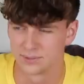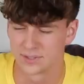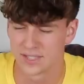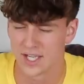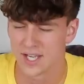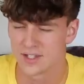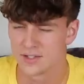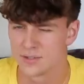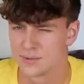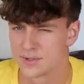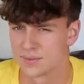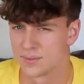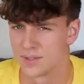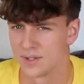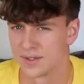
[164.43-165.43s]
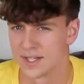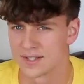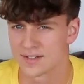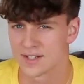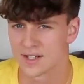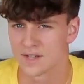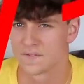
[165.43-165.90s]
But Caillou was weird.
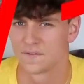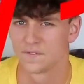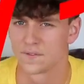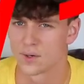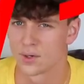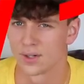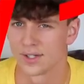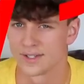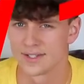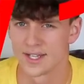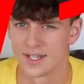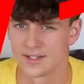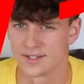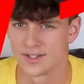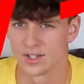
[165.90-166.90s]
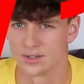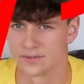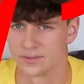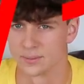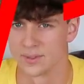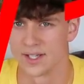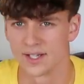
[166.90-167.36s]
That's like a 4 out of 10 show
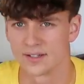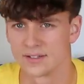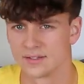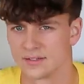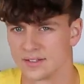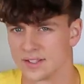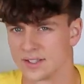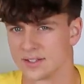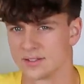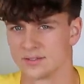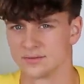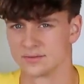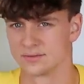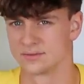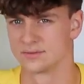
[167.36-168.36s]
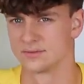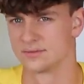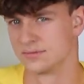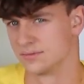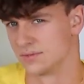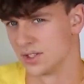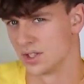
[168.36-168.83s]
for me. I don't
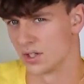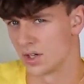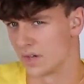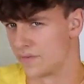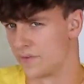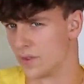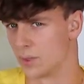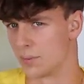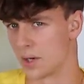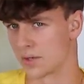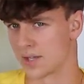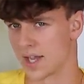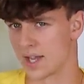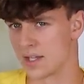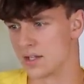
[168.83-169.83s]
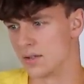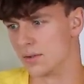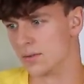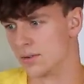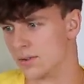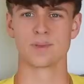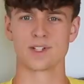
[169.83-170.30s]
know how I feel about
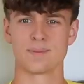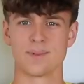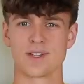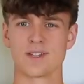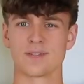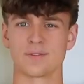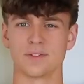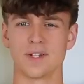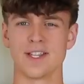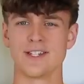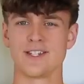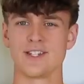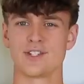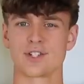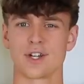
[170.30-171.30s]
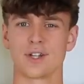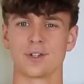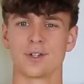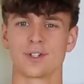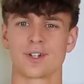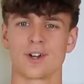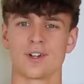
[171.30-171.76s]
Caillou. But speaking of lazy
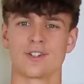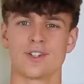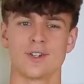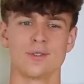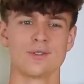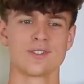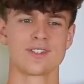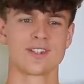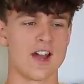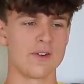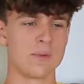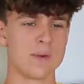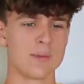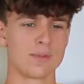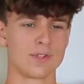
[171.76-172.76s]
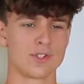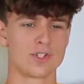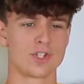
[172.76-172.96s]
childhood cartoons, I remember the